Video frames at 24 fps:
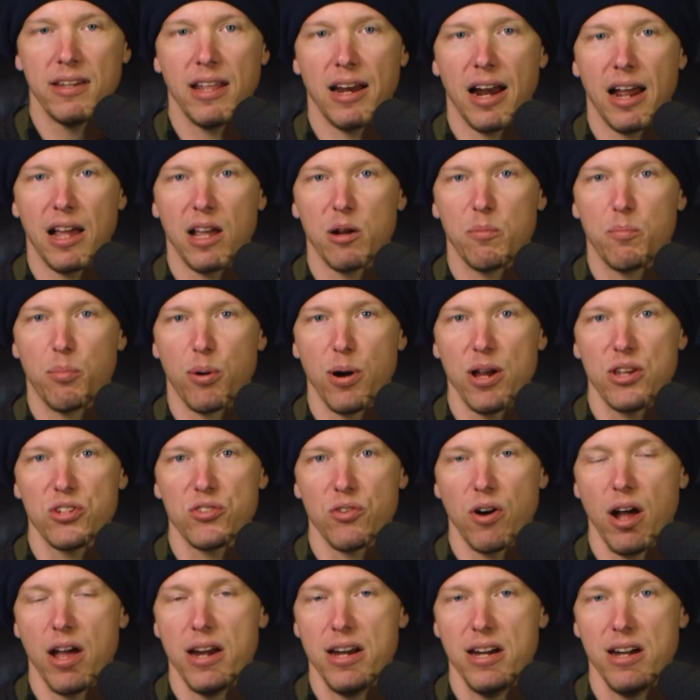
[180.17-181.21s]
that I could press
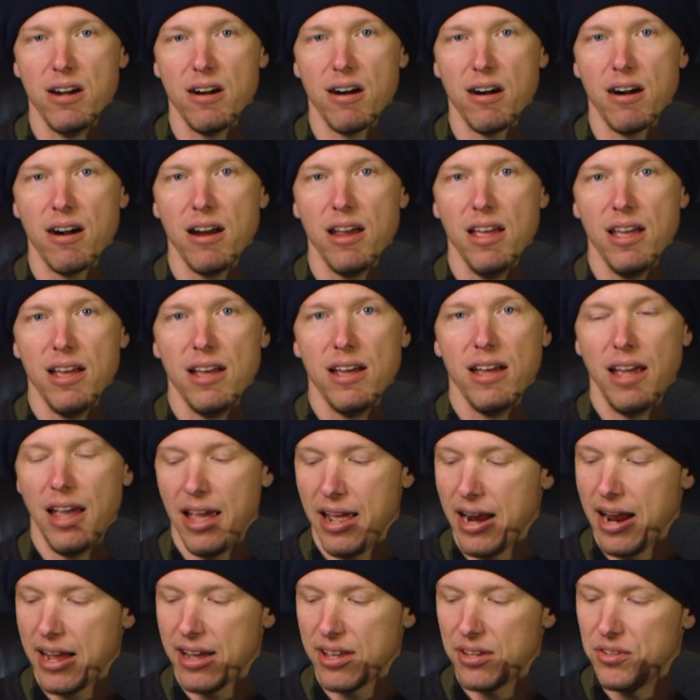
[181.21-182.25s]
right here
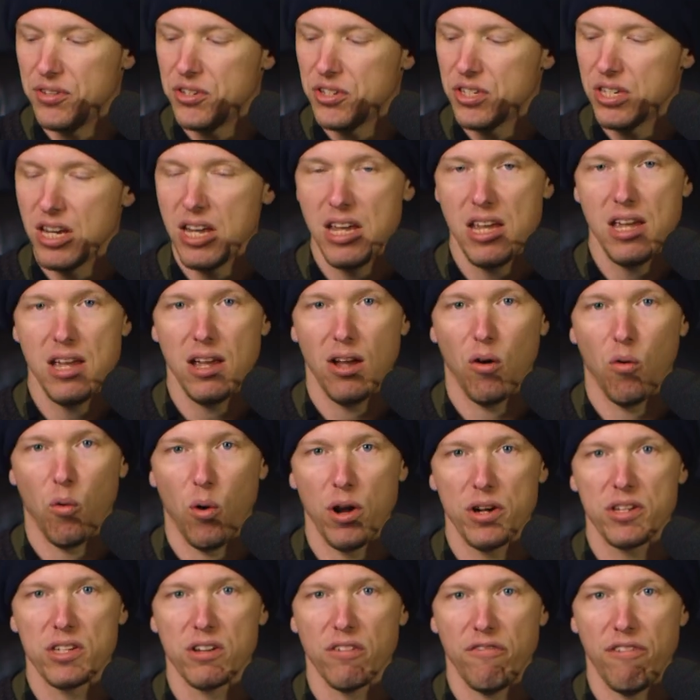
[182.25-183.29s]
and I could see
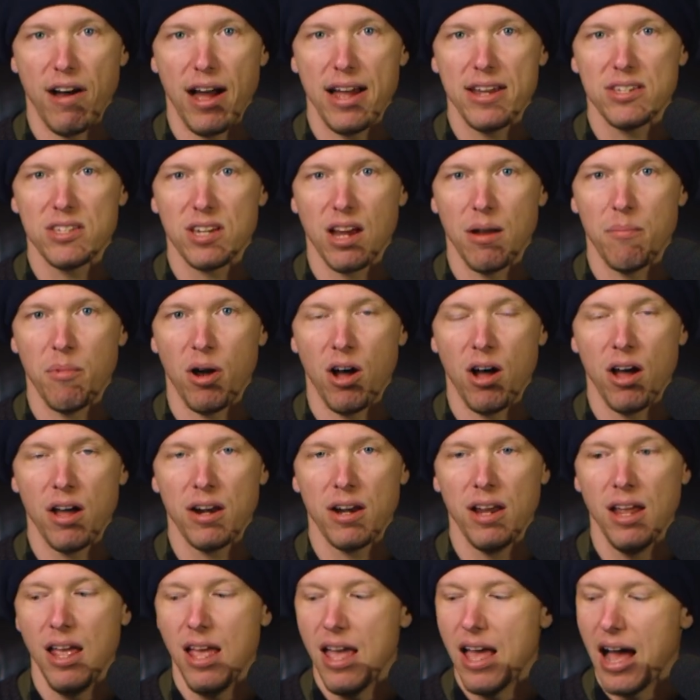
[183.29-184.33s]
what device I'm
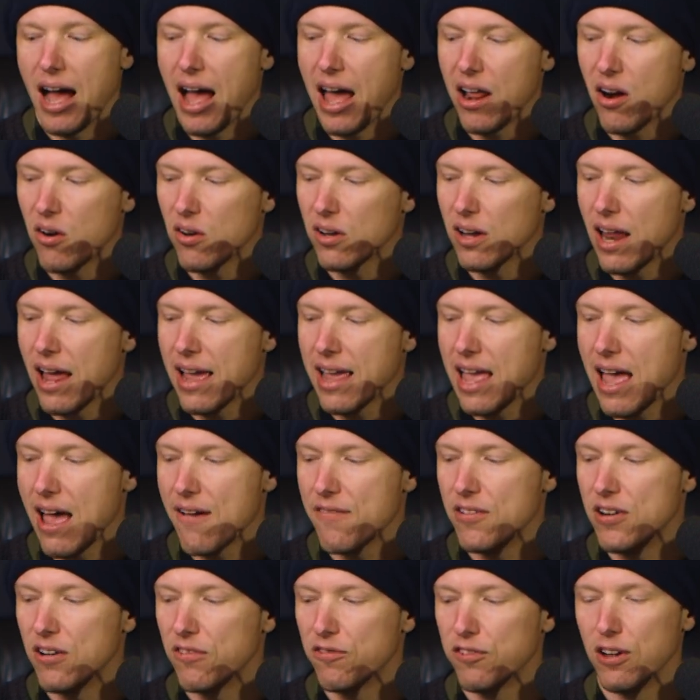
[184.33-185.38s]
on. I don't like
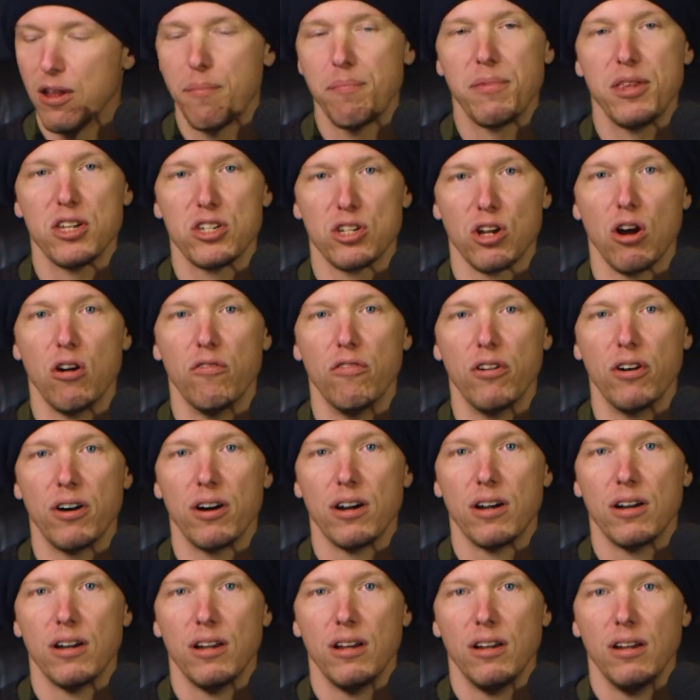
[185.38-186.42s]
having to flip this over.
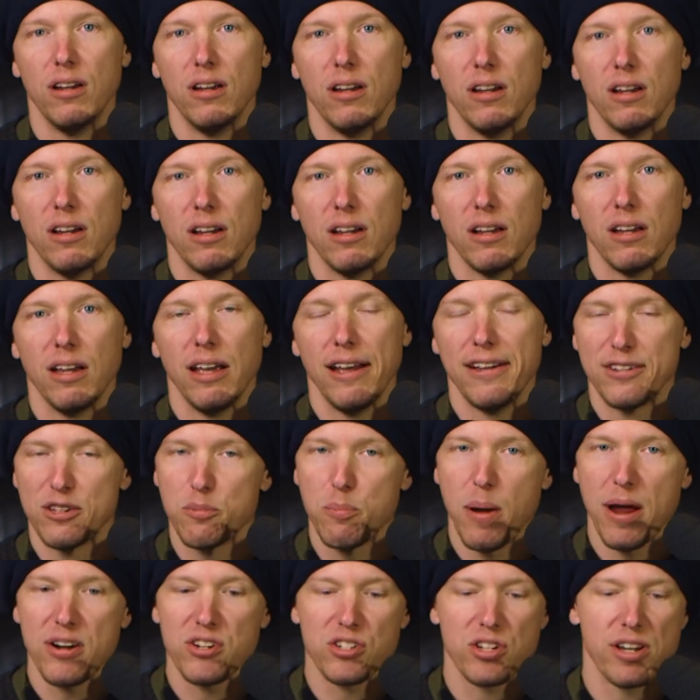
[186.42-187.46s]

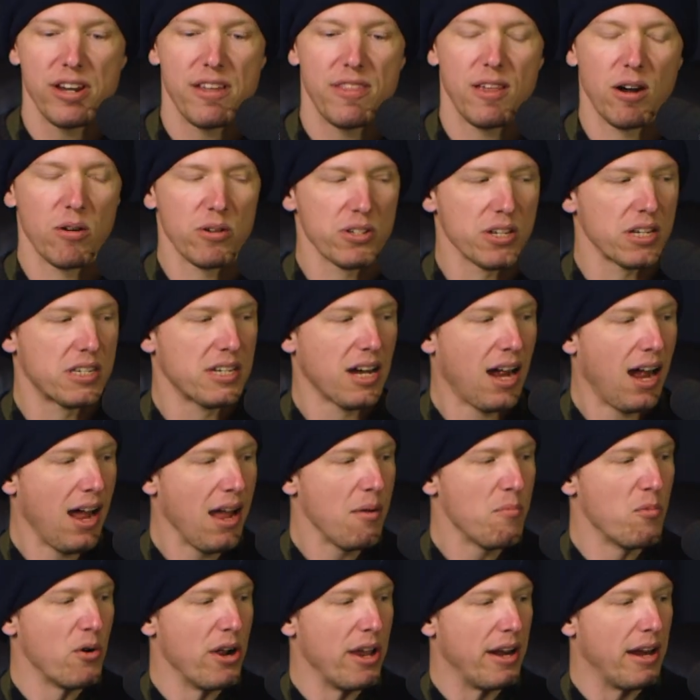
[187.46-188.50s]
Especially, there was a
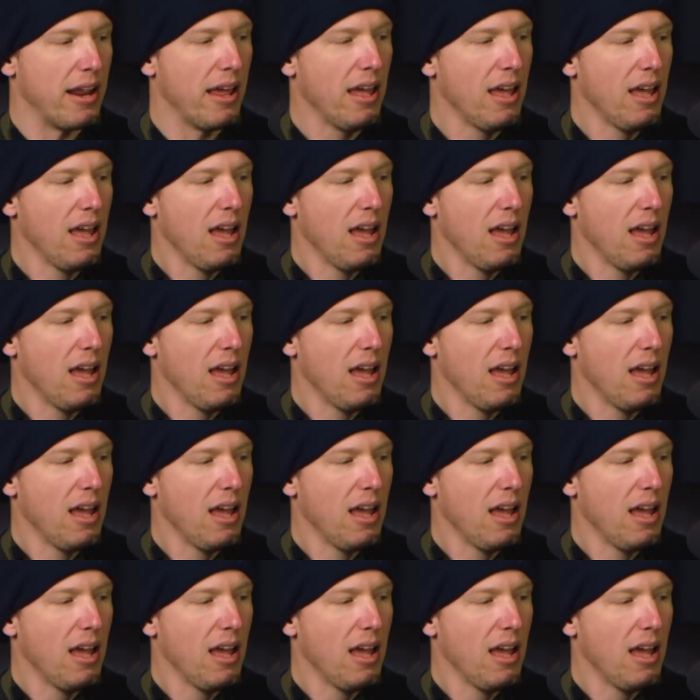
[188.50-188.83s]
time when